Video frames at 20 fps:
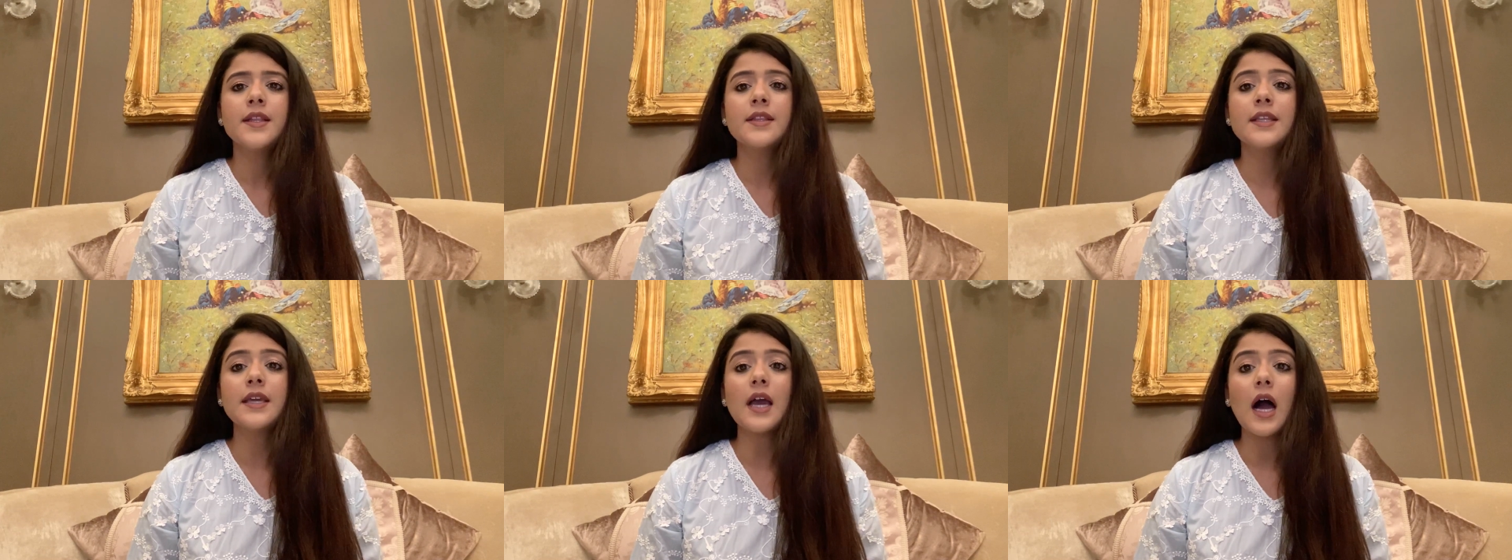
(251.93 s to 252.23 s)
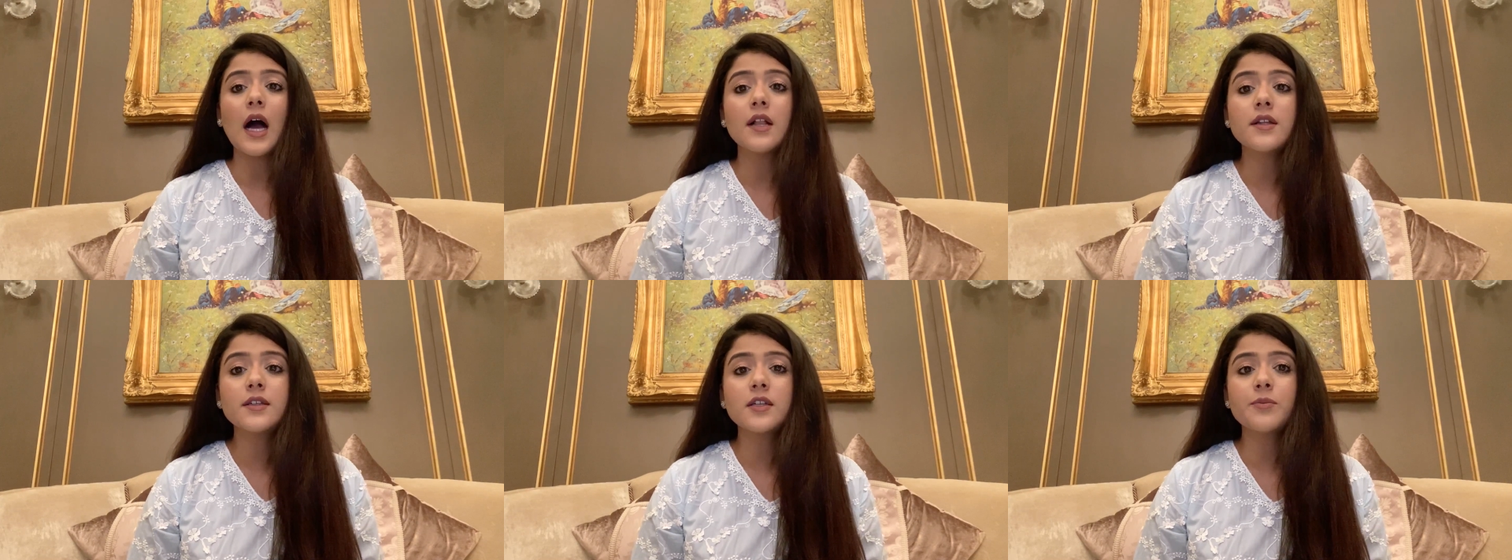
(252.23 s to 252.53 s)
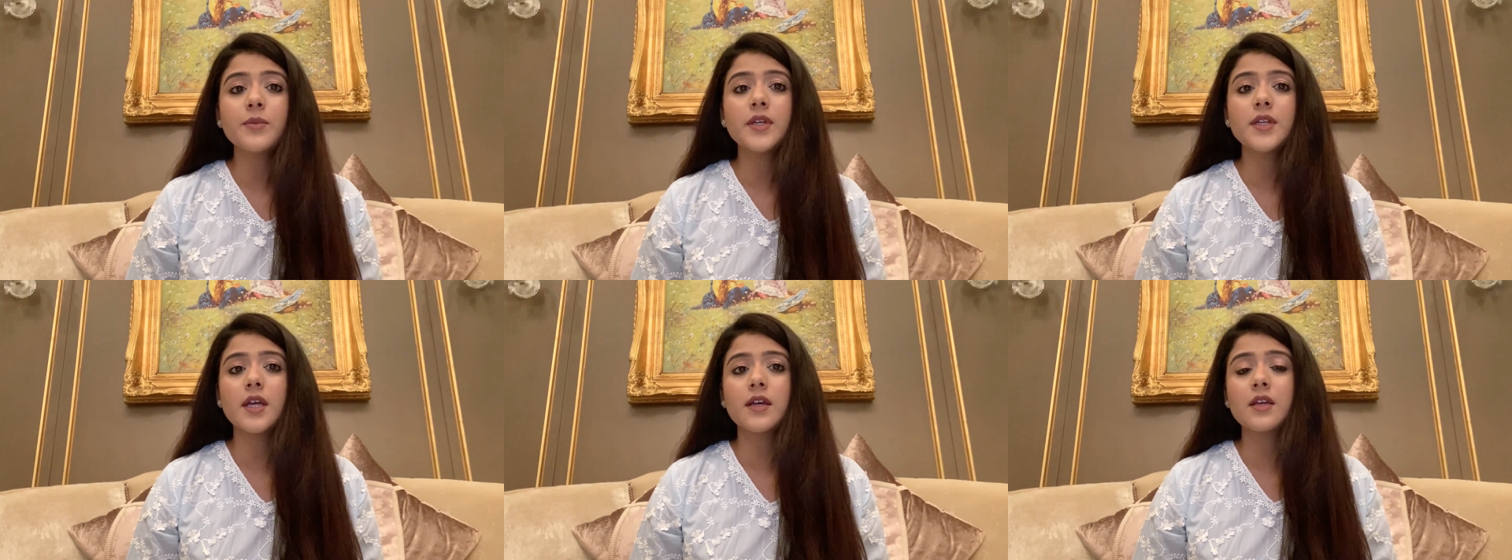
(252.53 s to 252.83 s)
The
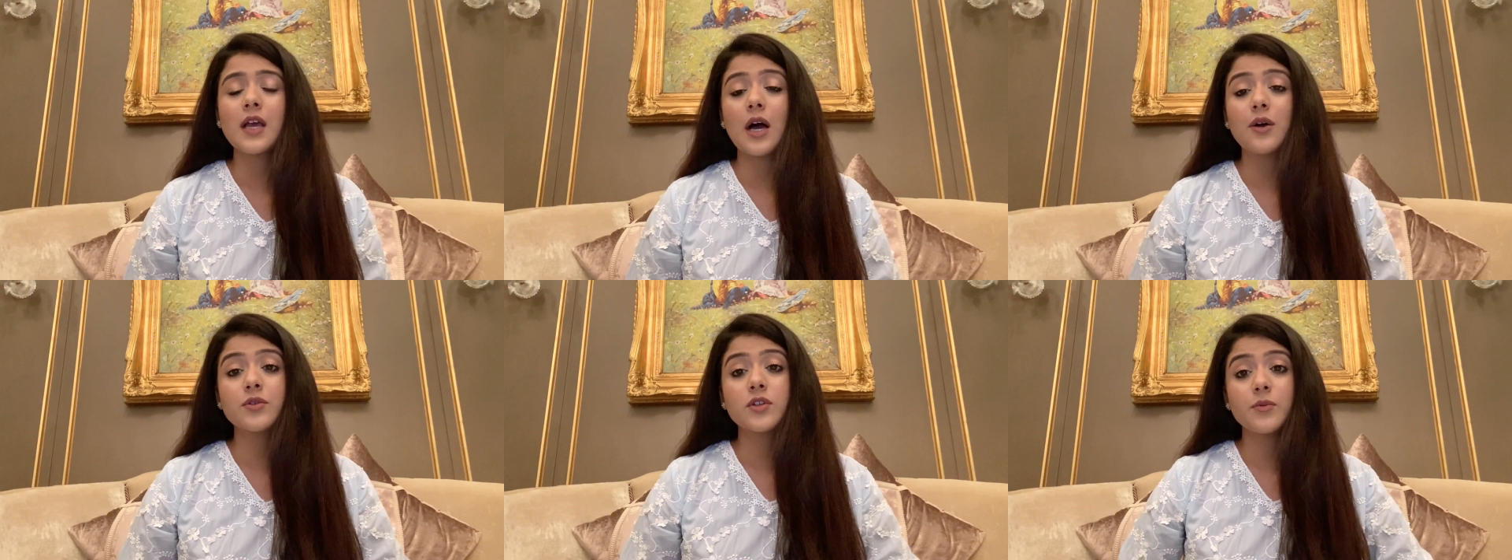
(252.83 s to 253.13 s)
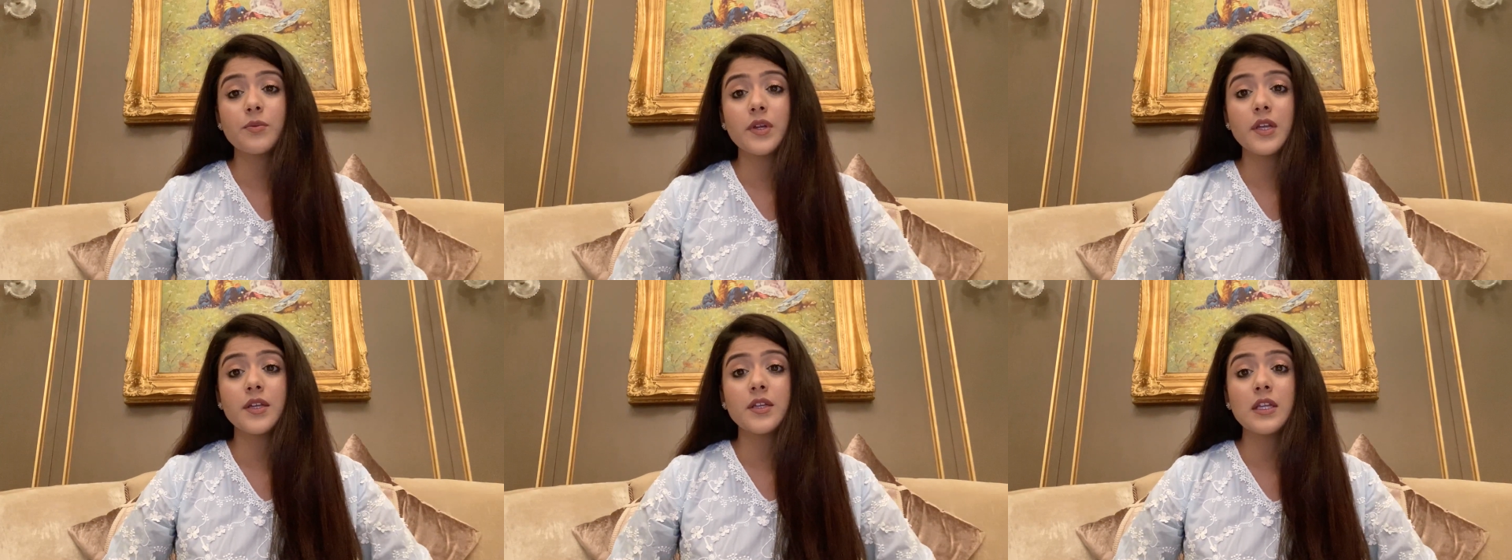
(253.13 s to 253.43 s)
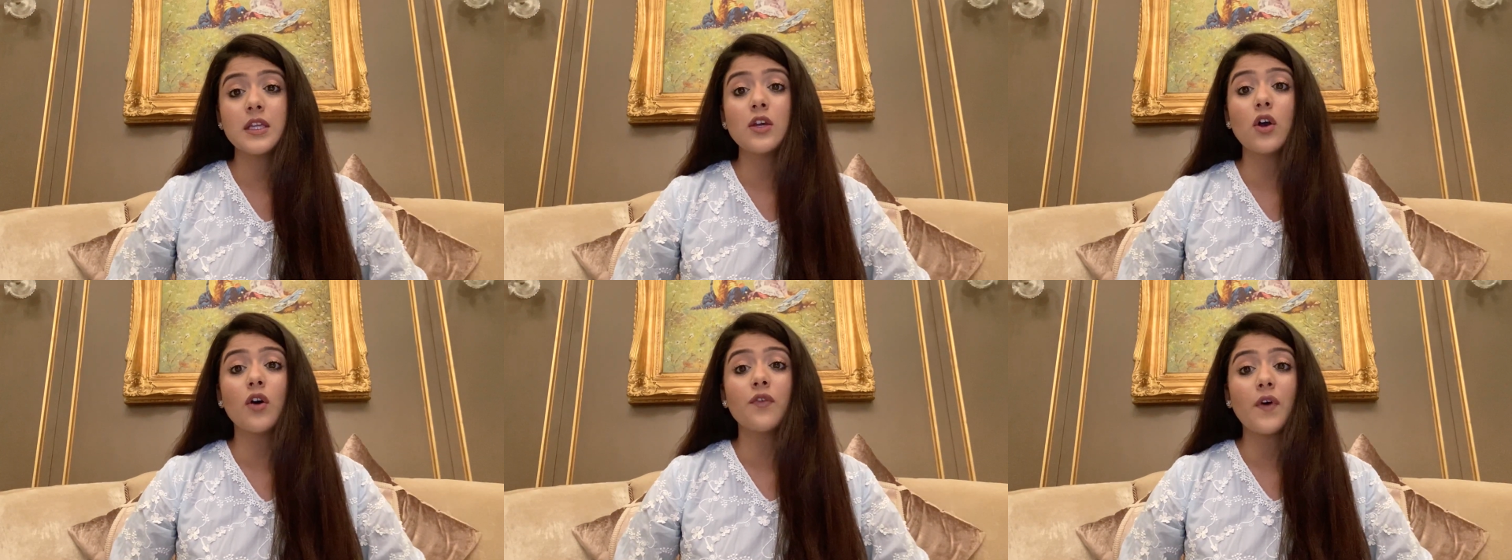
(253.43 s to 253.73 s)
ultimate
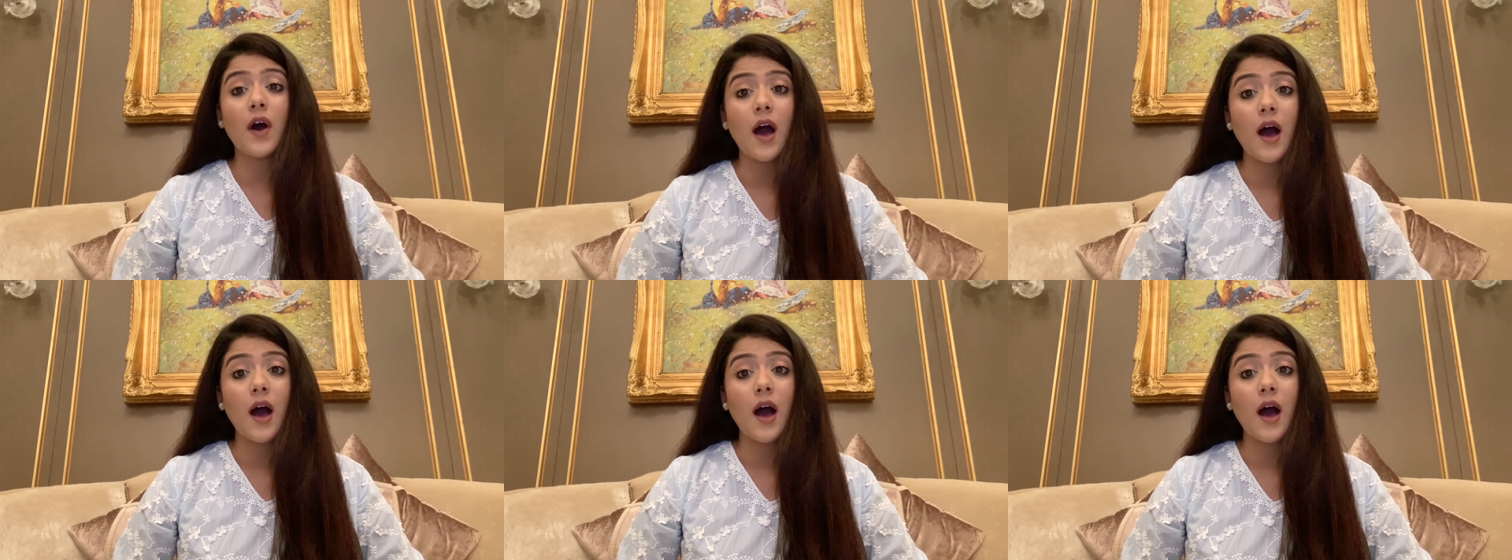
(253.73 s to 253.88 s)
accountability of